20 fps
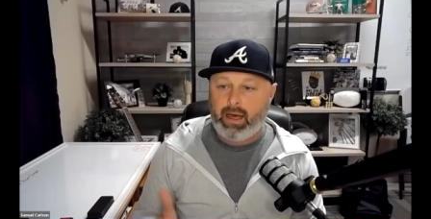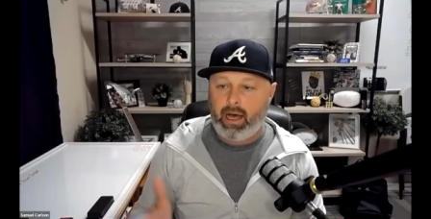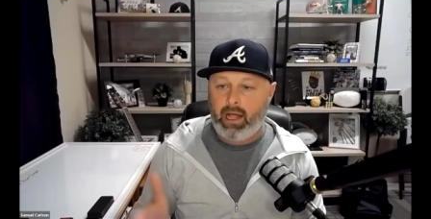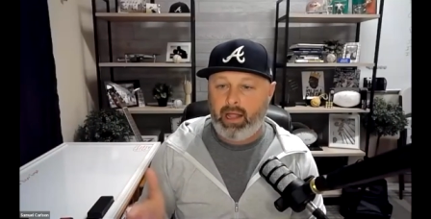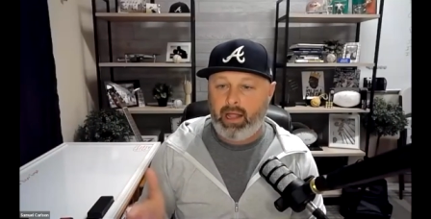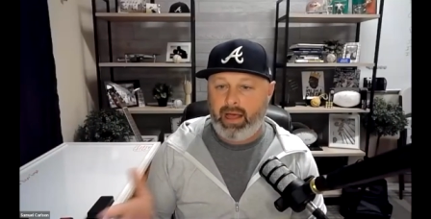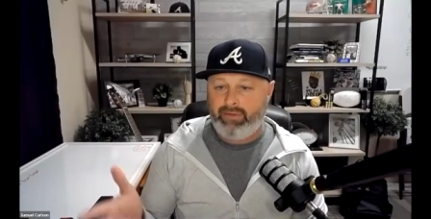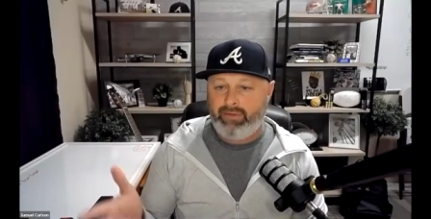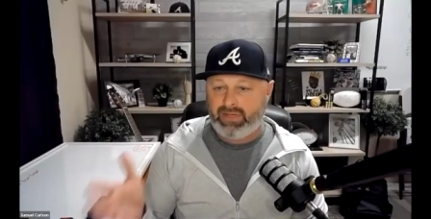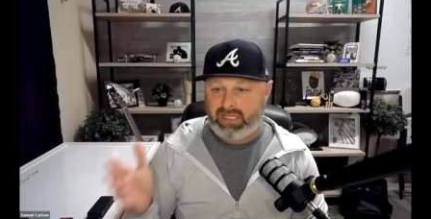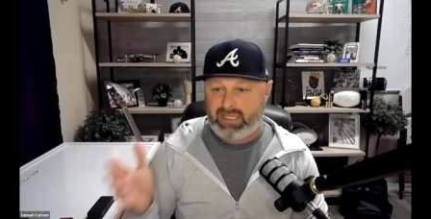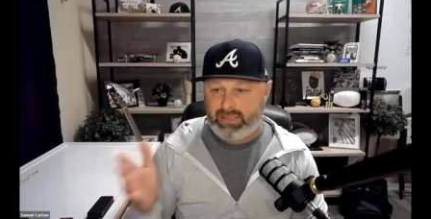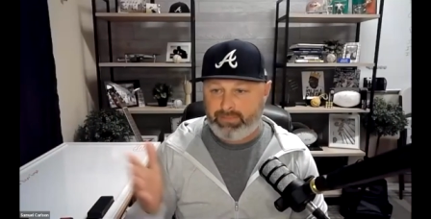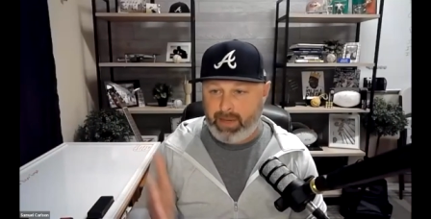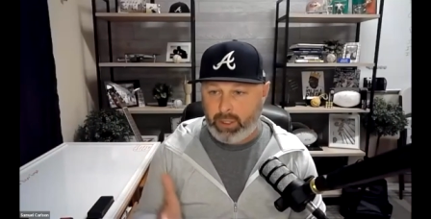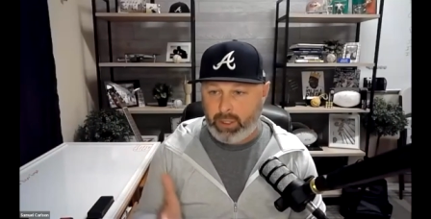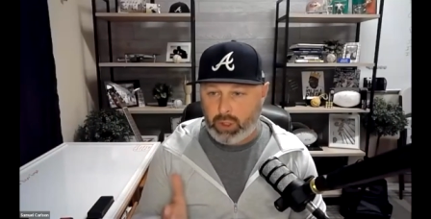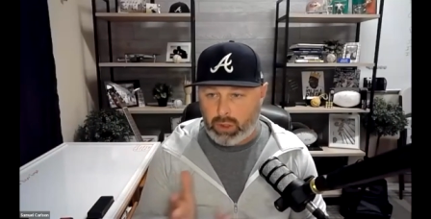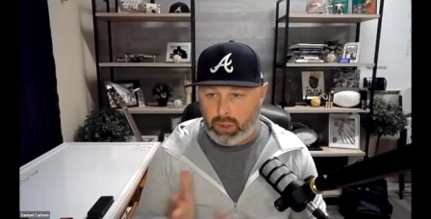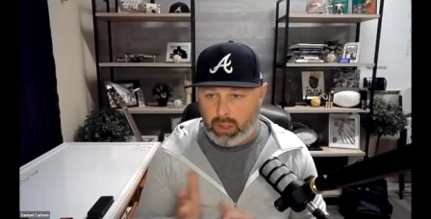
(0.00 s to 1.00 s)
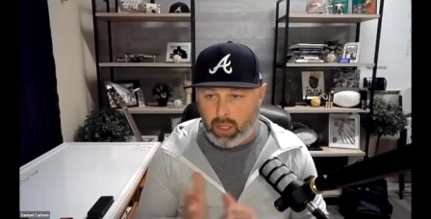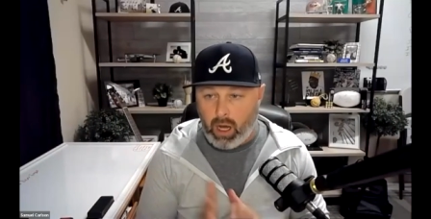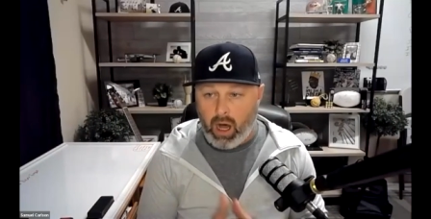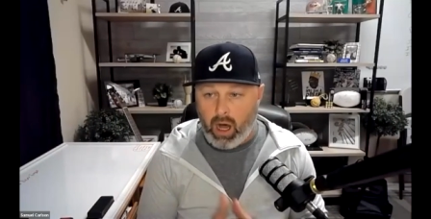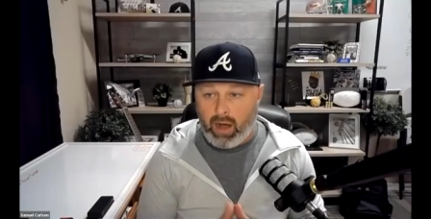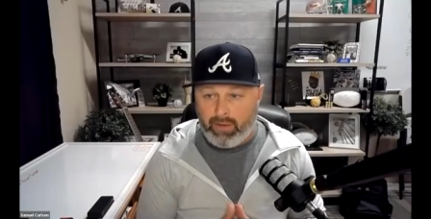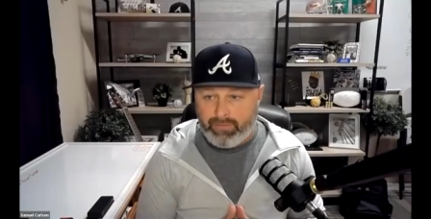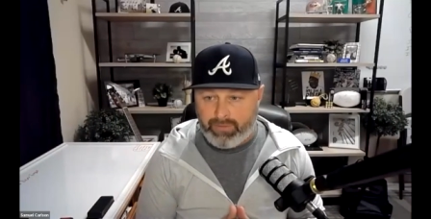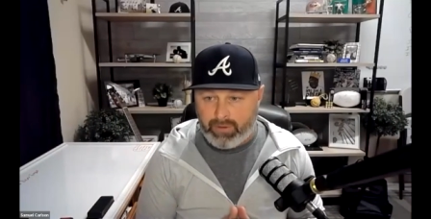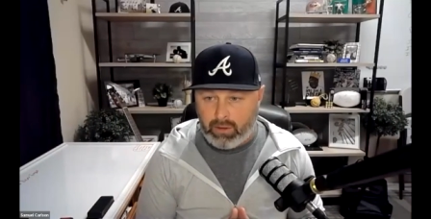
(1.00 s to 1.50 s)
i'll have a special
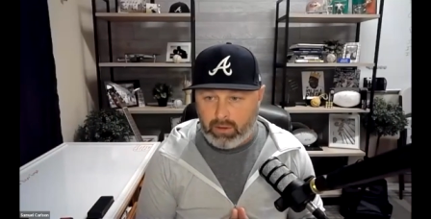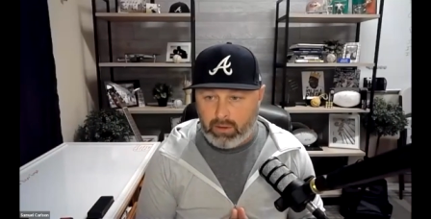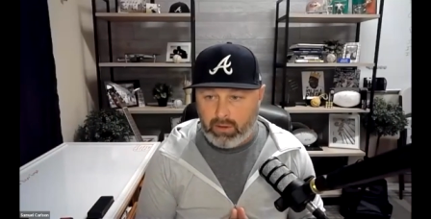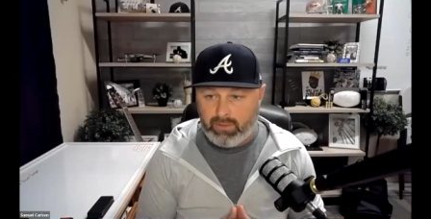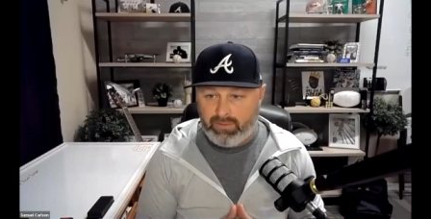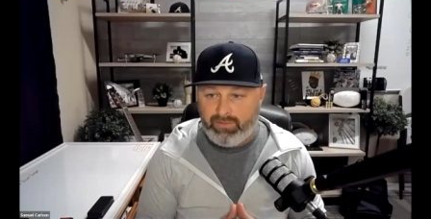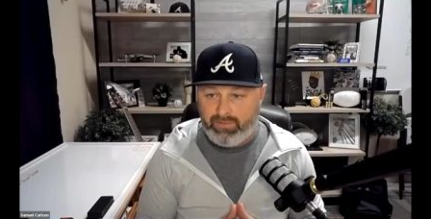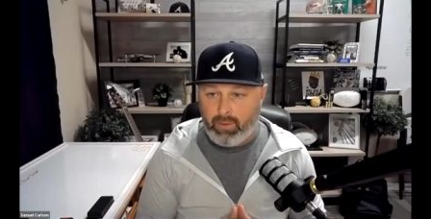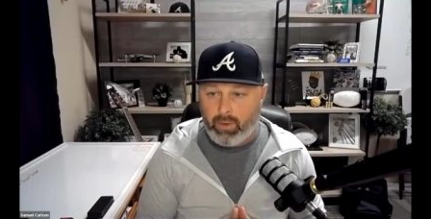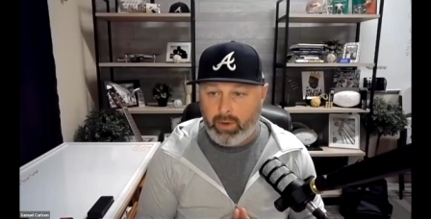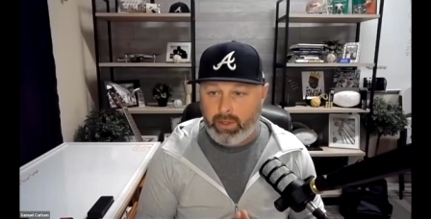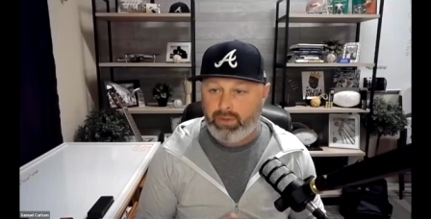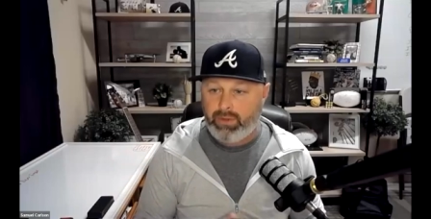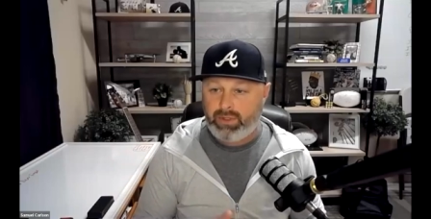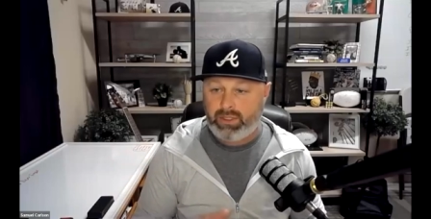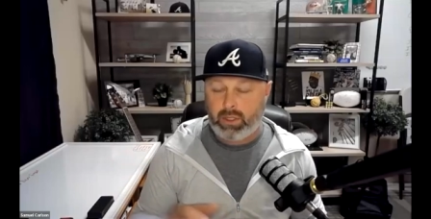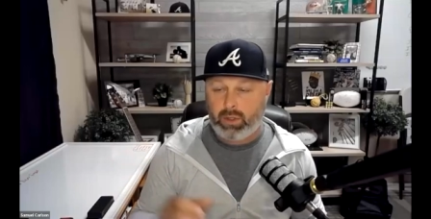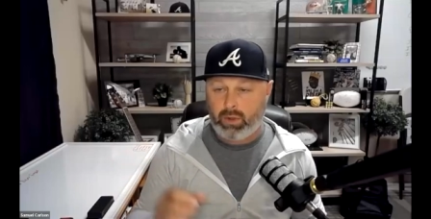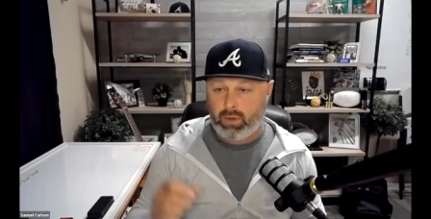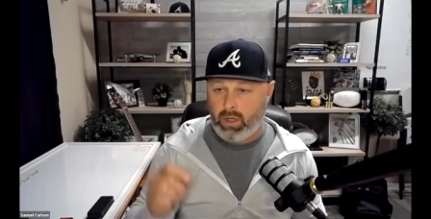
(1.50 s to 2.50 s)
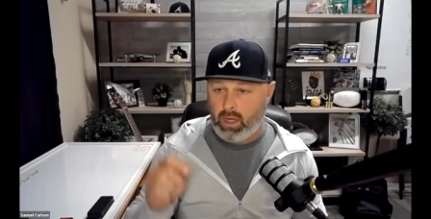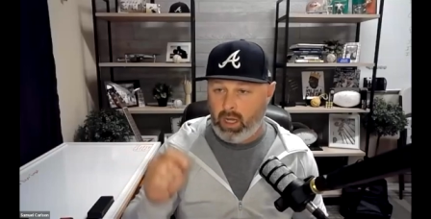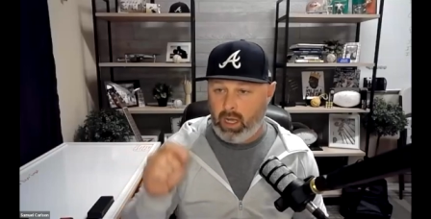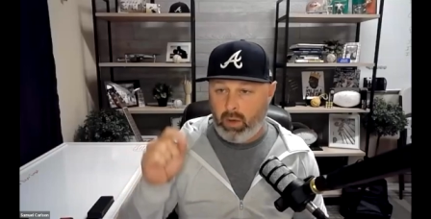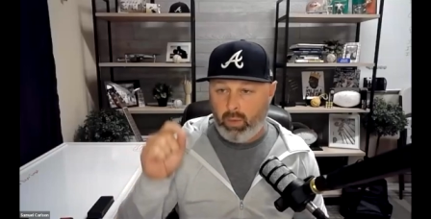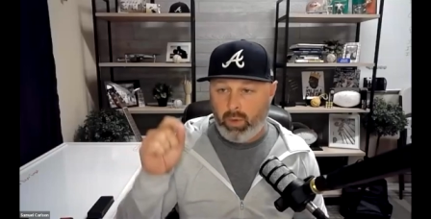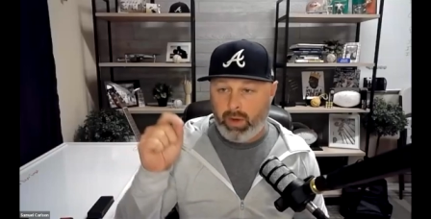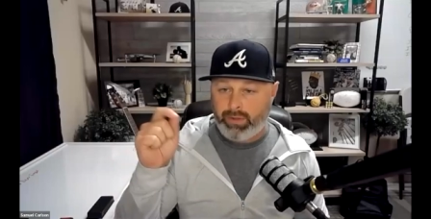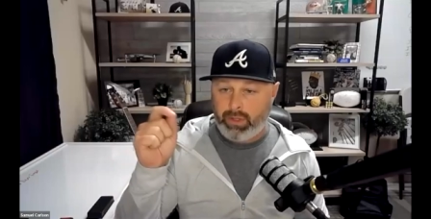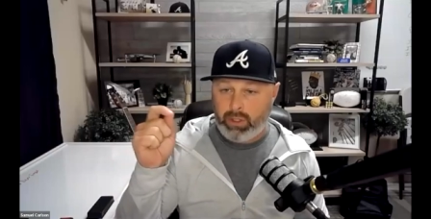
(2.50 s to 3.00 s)
offer for you so
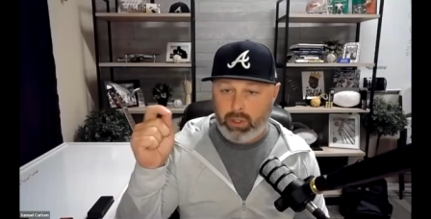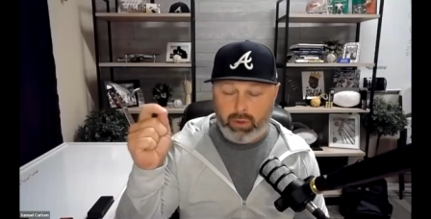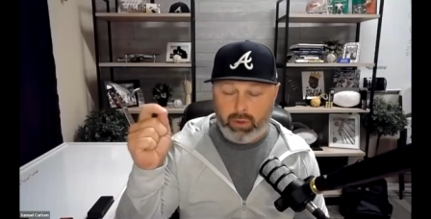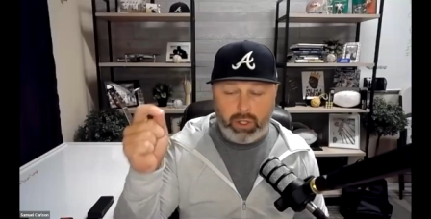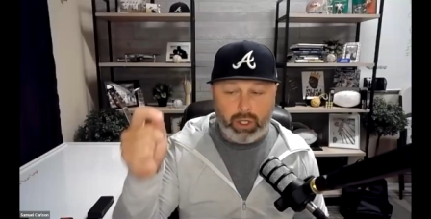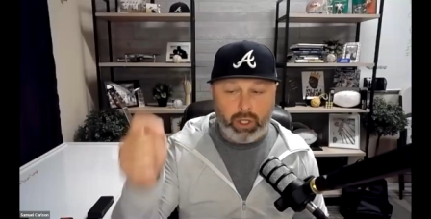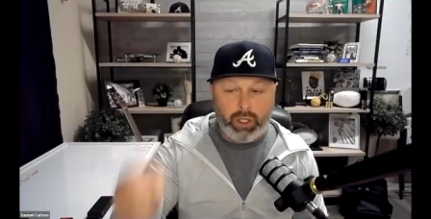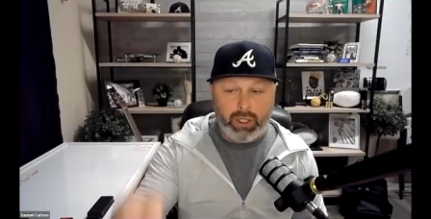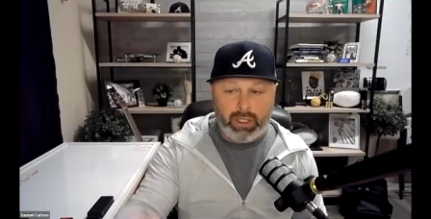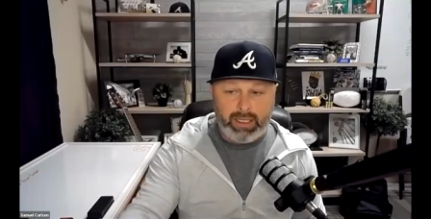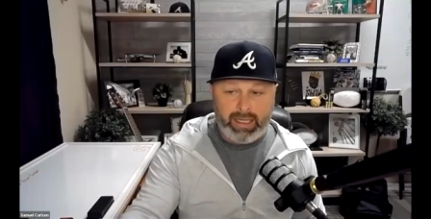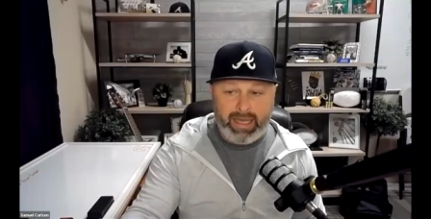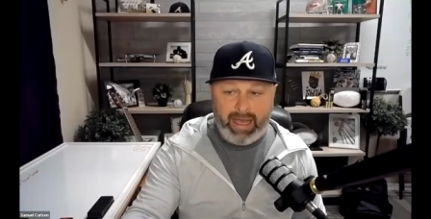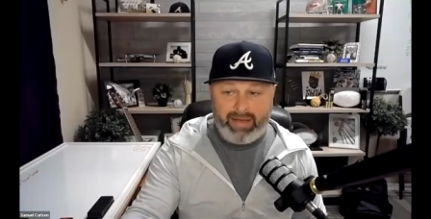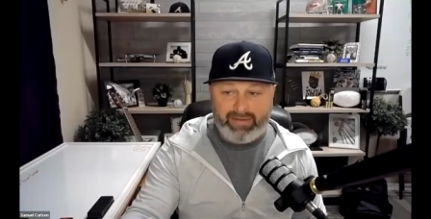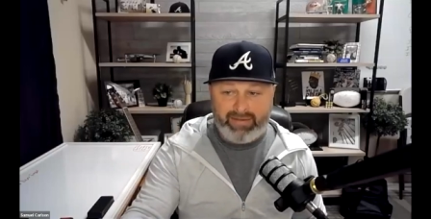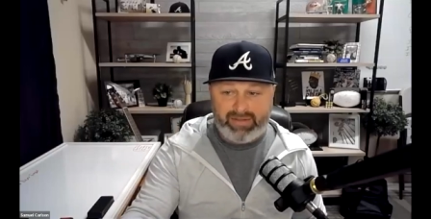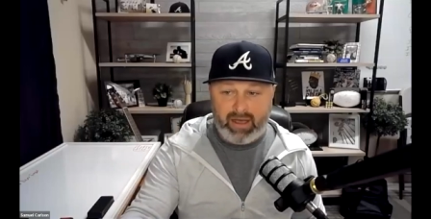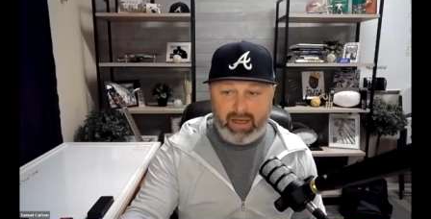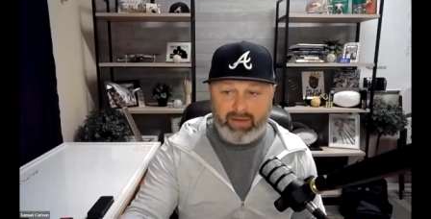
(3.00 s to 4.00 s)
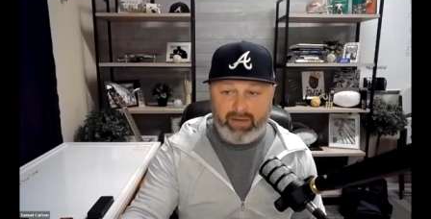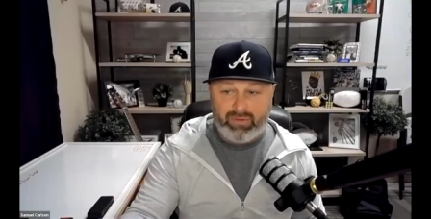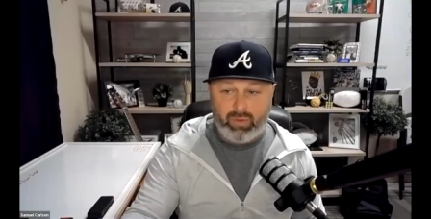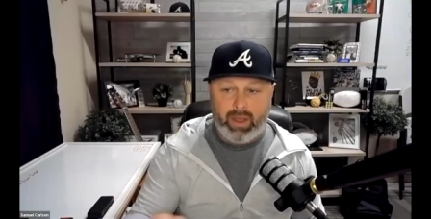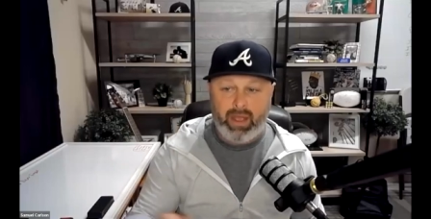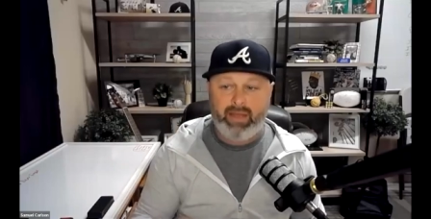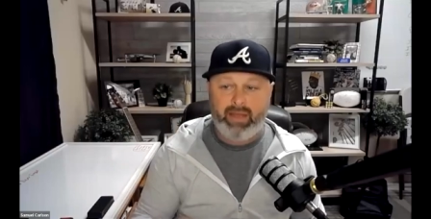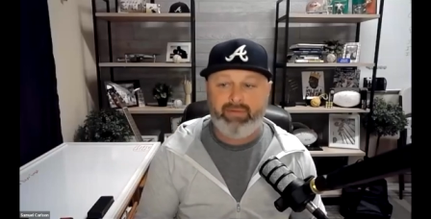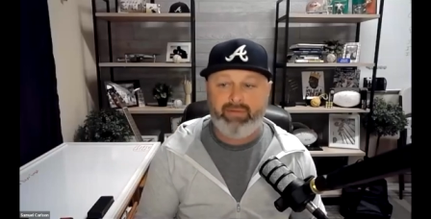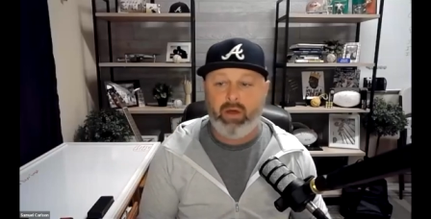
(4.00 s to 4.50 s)
whether you currently have
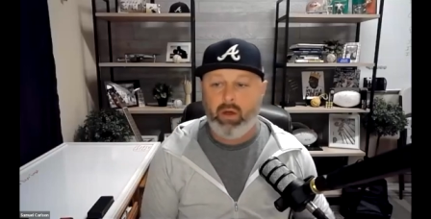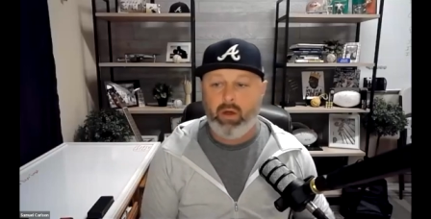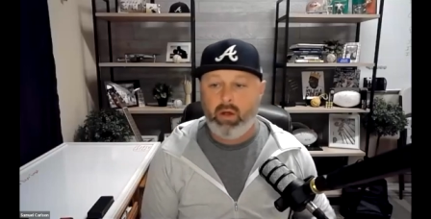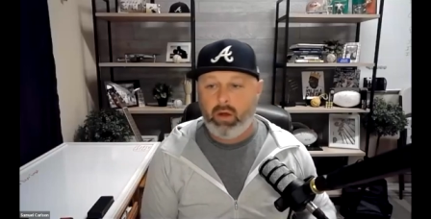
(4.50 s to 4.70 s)
softwave